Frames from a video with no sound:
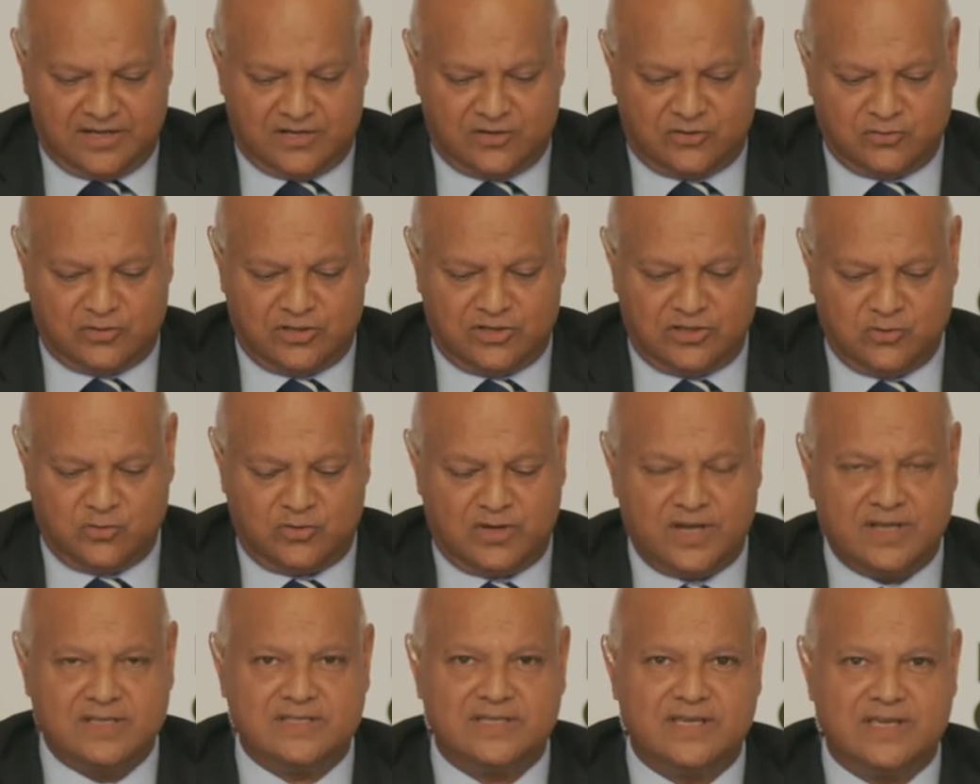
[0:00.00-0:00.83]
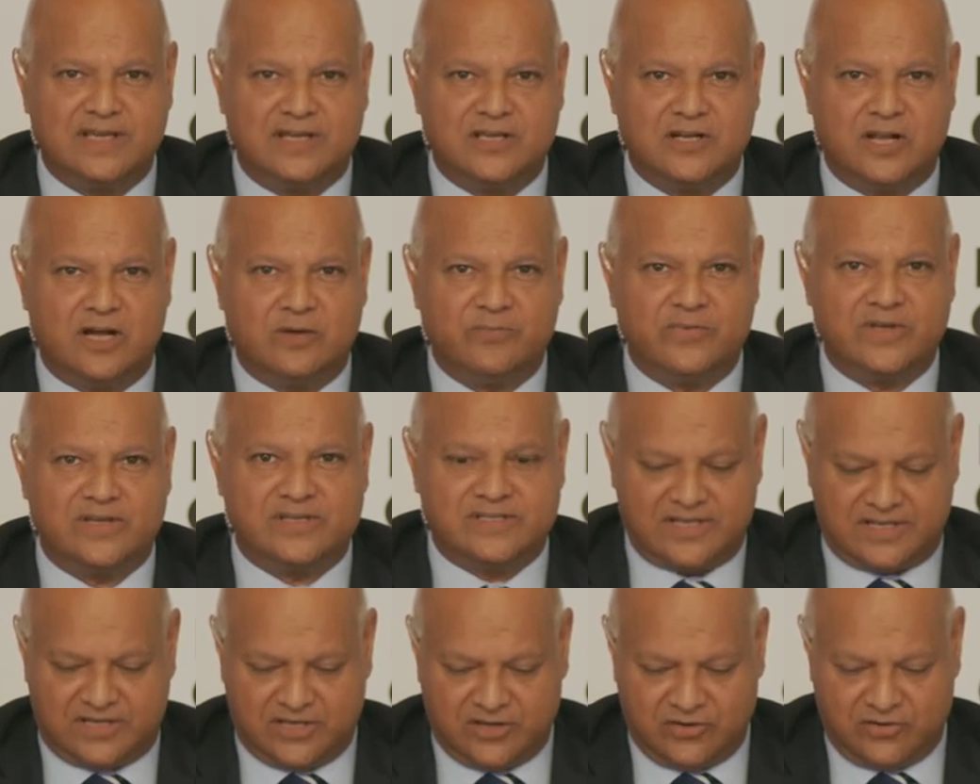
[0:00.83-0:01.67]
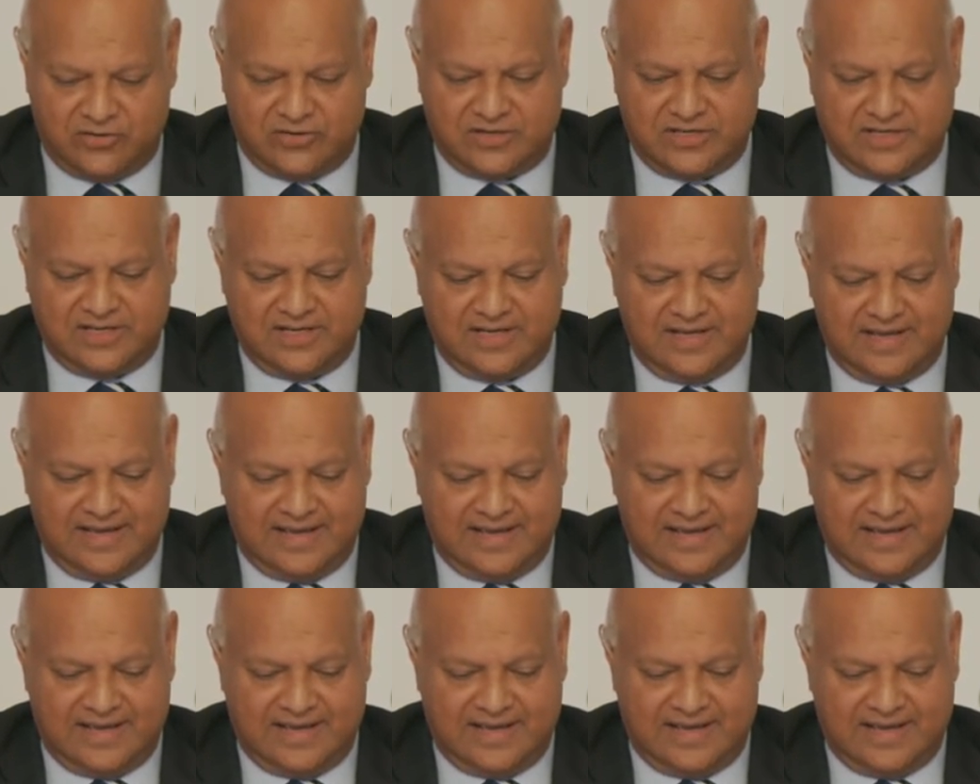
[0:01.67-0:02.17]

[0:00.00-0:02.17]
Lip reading: to the UK's economic security